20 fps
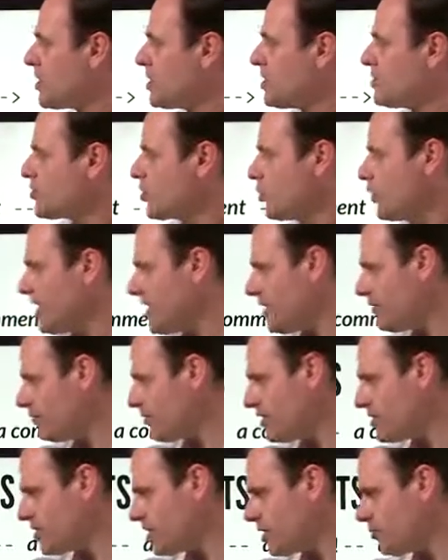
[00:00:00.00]
So here, for
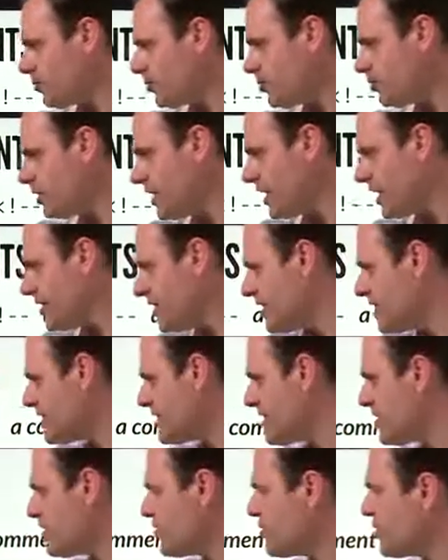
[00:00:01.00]
example, this
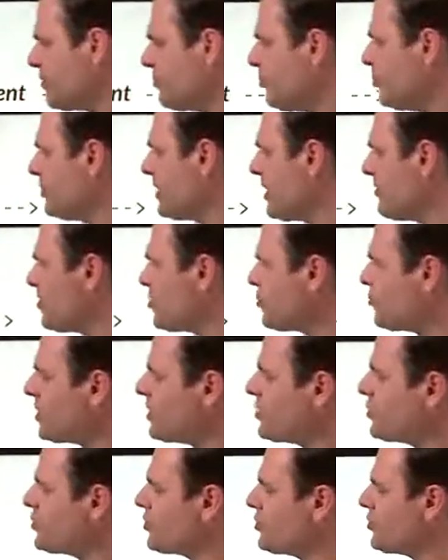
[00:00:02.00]
is a simple
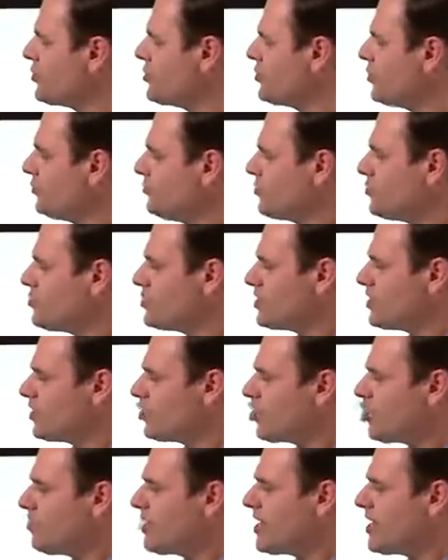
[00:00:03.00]
demonstration of using
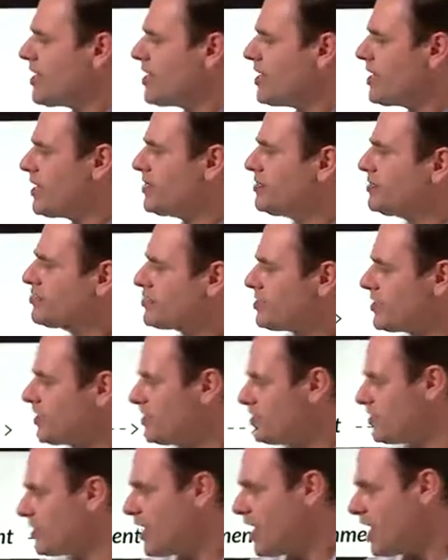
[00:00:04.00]
comments,
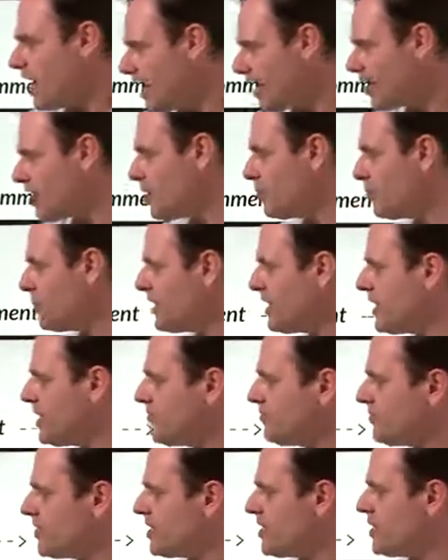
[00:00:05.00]
and I can't
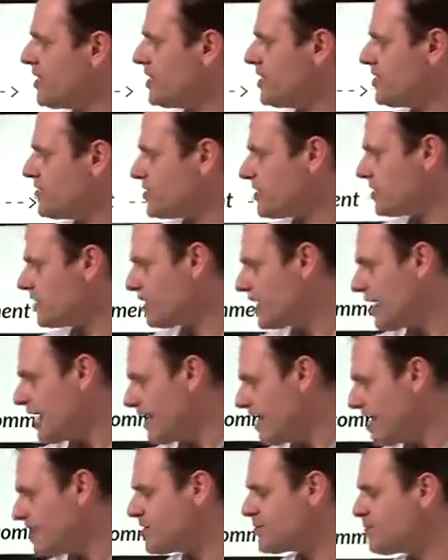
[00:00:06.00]
believe this, and
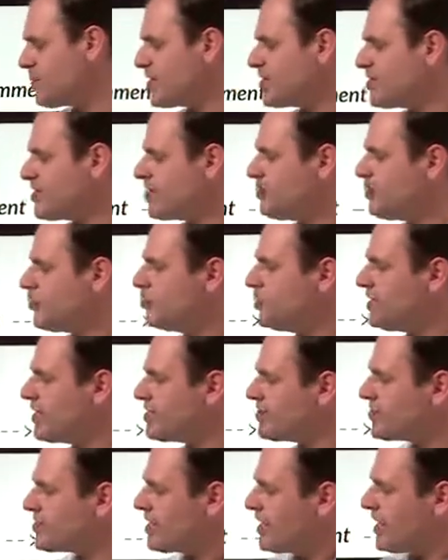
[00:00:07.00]
here's my simple
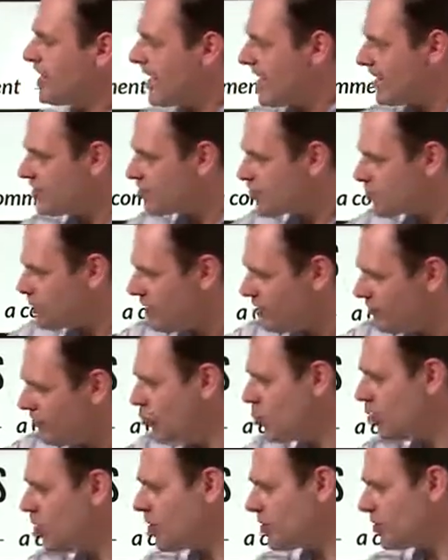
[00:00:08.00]
list. And so we have
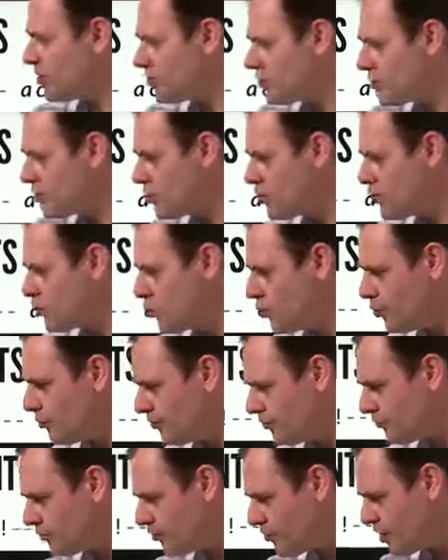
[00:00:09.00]
1, 2,
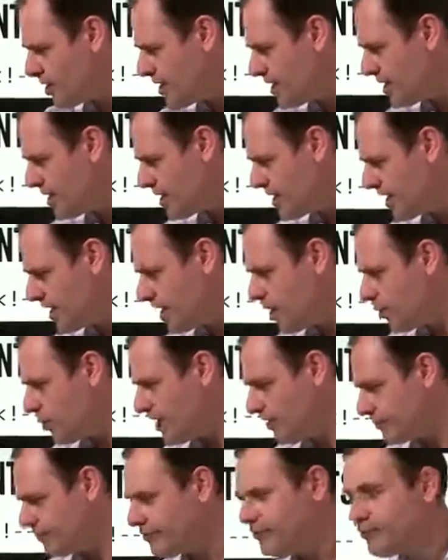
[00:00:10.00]
3, we
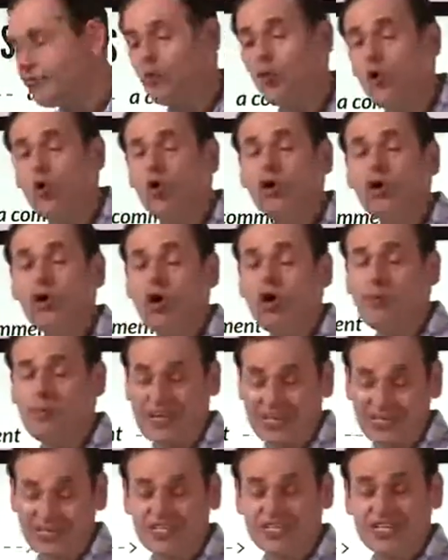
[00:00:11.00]
have 4
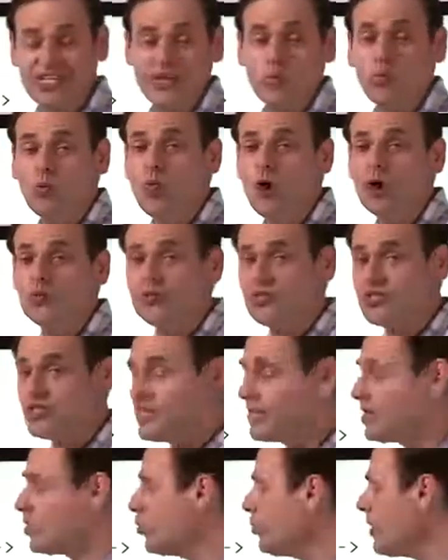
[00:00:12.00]
comments in one
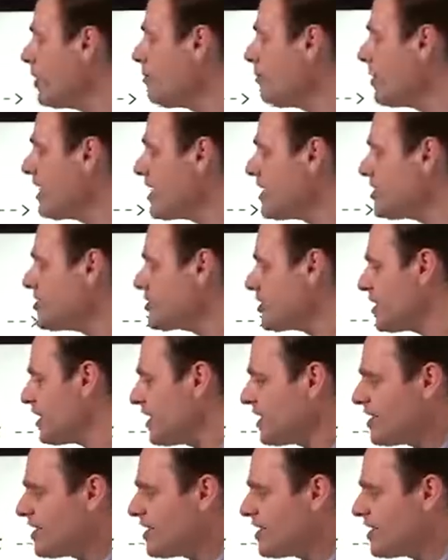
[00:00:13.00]
single web page.